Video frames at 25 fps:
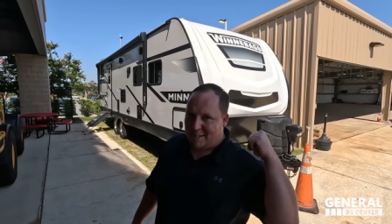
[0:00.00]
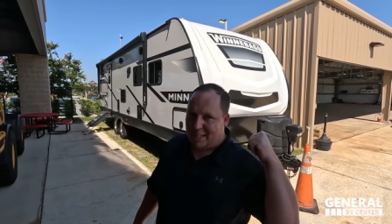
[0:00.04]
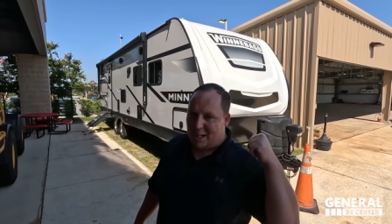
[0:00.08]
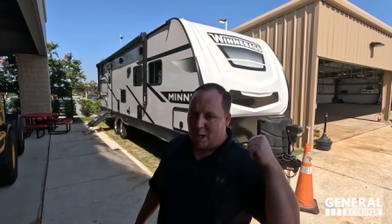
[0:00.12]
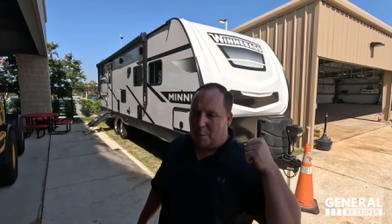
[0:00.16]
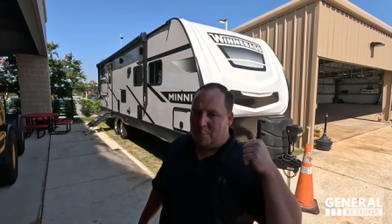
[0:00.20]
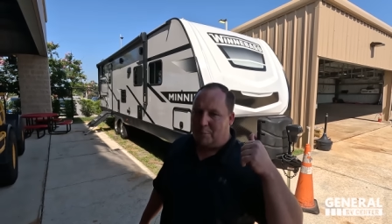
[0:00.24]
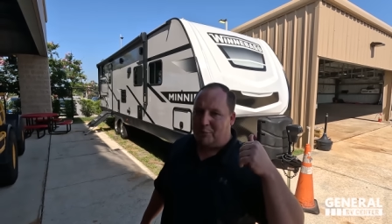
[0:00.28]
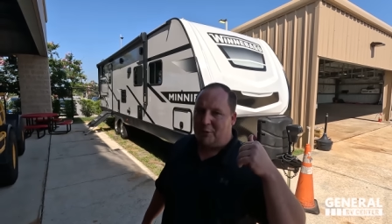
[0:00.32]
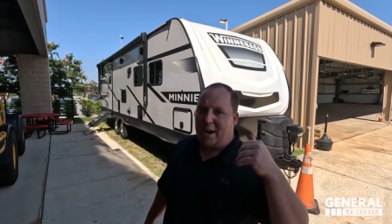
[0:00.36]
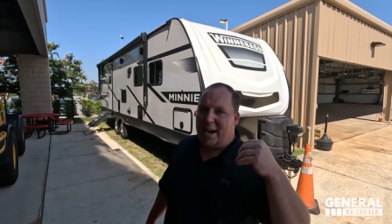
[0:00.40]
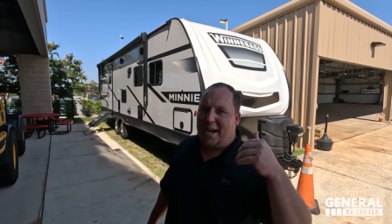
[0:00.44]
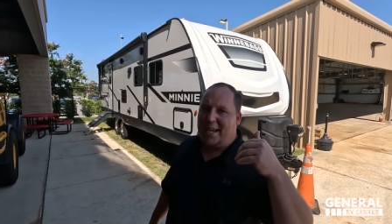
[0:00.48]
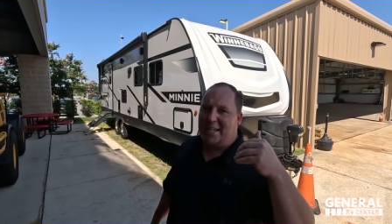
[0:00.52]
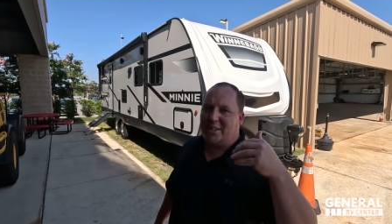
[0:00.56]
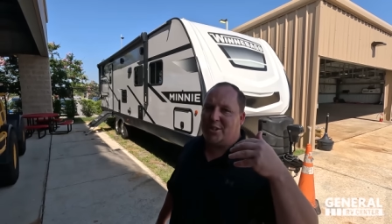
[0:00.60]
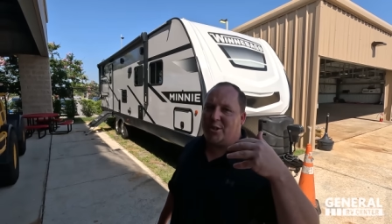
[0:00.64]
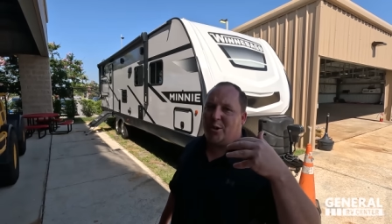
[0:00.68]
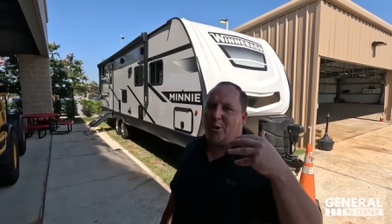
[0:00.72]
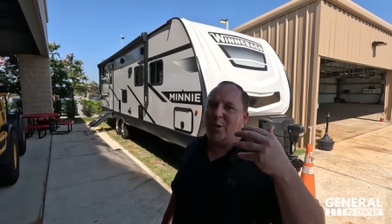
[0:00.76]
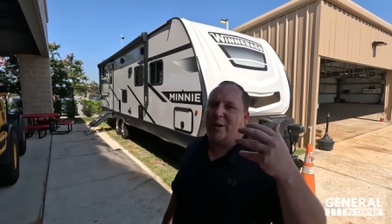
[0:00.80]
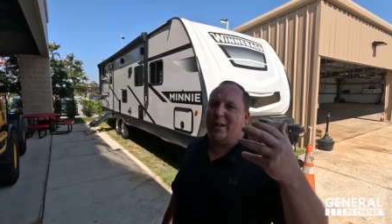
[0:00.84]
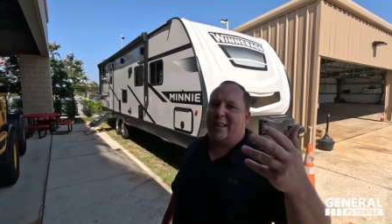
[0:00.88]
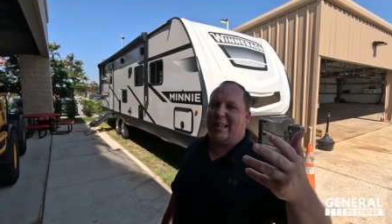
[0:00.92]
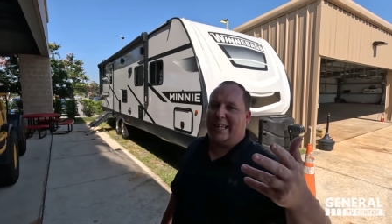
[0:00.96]
sale
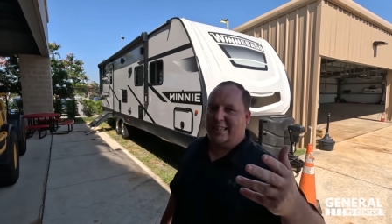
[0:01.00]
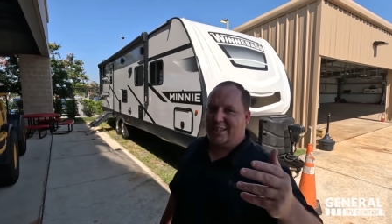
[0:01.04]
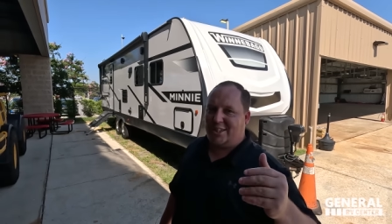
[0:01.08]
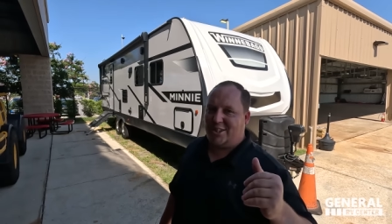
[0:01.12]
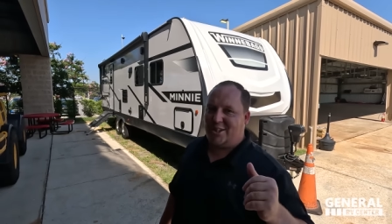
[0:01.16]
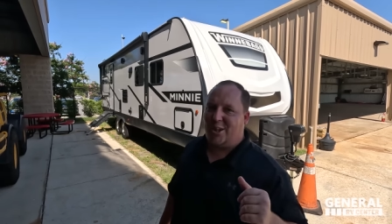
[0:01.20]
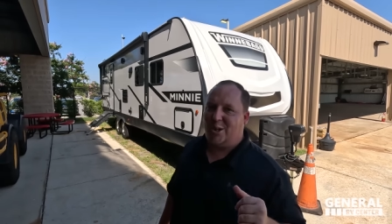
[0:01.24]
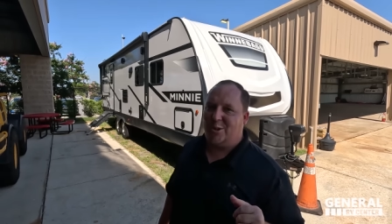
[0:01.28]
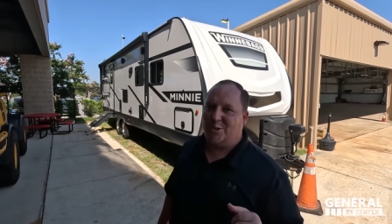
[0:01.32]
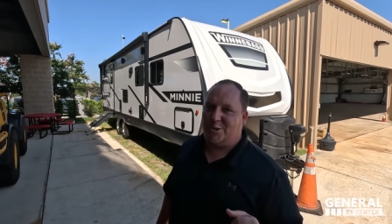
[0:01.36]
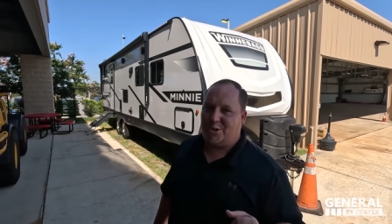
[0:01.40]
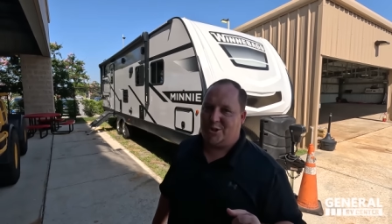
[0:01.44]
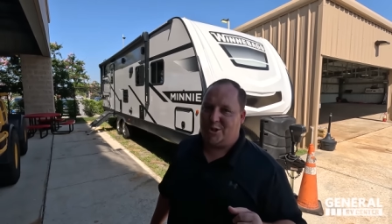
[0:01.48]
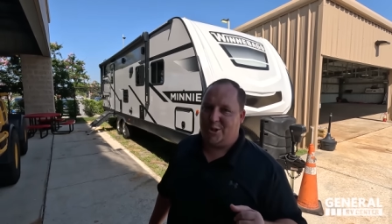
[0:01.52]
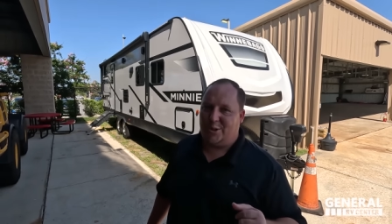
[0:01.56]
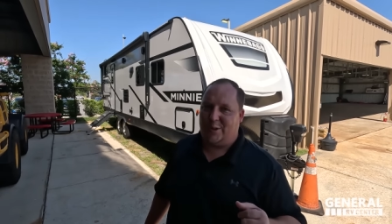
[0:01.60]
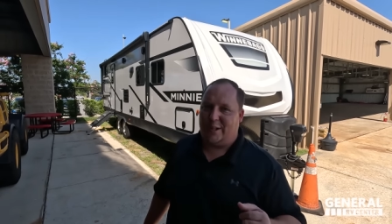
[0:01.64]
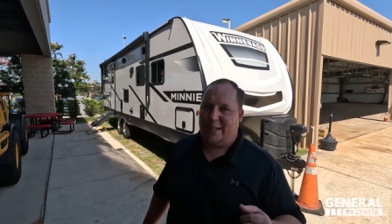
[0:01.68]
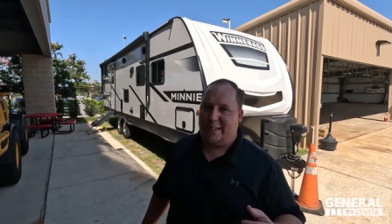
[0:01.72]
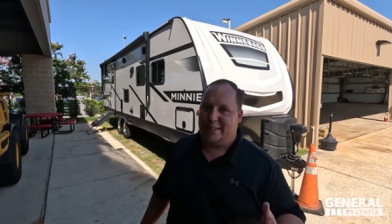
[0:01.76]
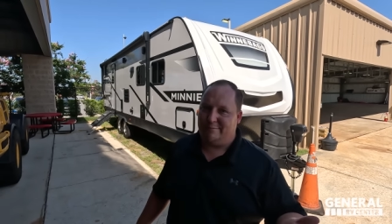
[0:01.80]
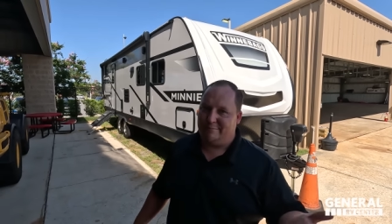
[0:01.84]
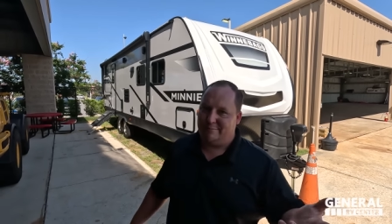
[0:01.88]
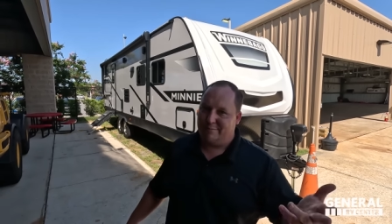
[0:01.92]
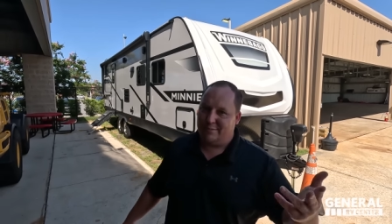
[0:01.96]
price or at least close to
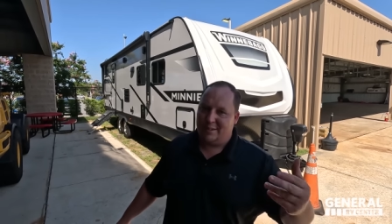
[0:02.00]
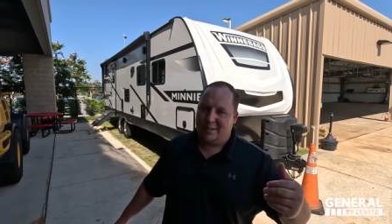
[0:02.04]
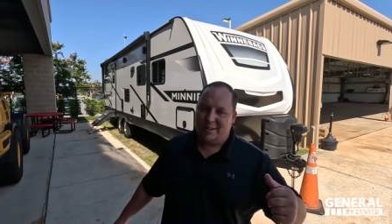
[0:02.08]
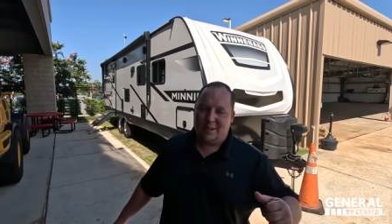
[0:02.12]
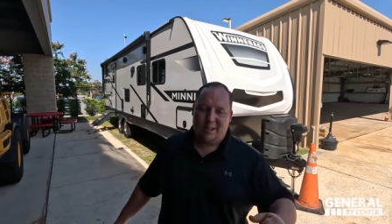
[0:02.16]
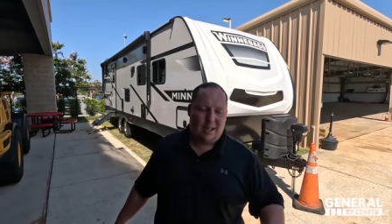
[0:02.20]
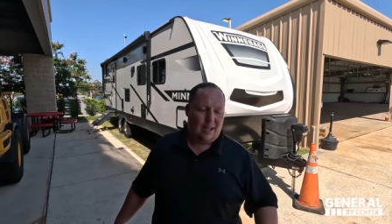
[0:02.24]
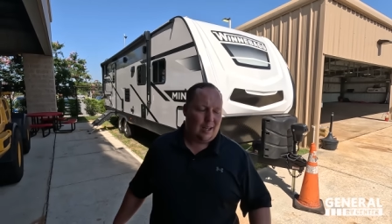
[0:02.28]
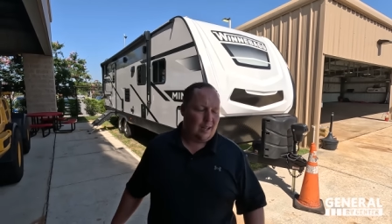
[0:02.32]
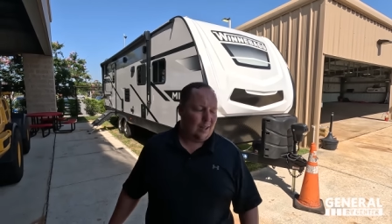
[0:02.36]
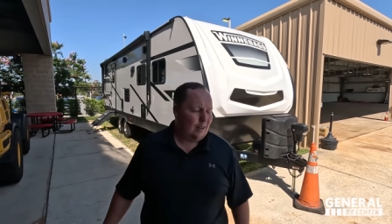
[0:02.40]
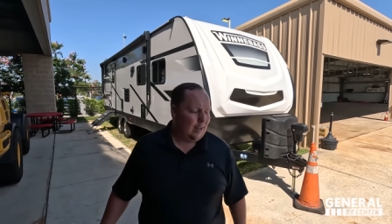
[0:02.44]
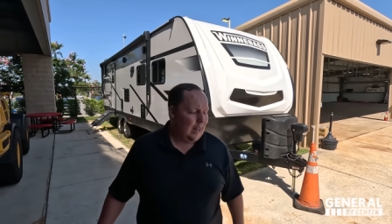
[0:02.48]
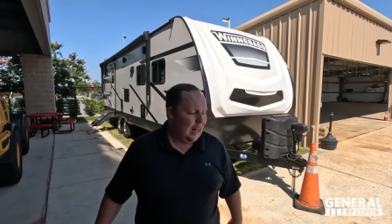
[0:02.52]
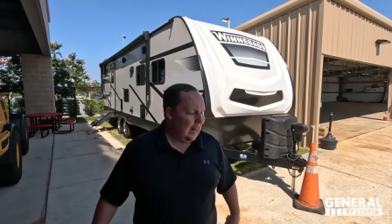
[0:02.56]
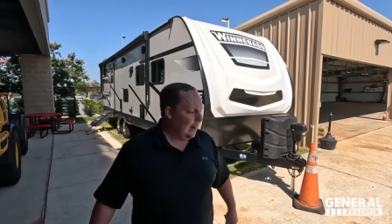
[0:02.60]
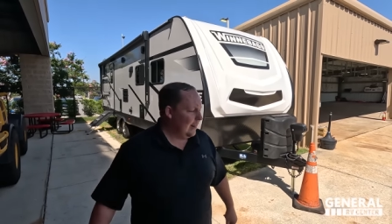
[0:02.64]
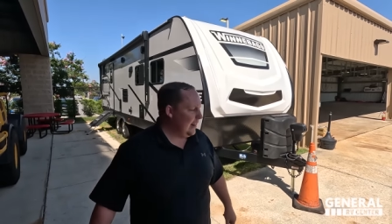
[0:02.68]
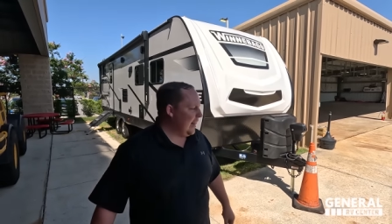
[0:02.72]
it. Yeah, for sure.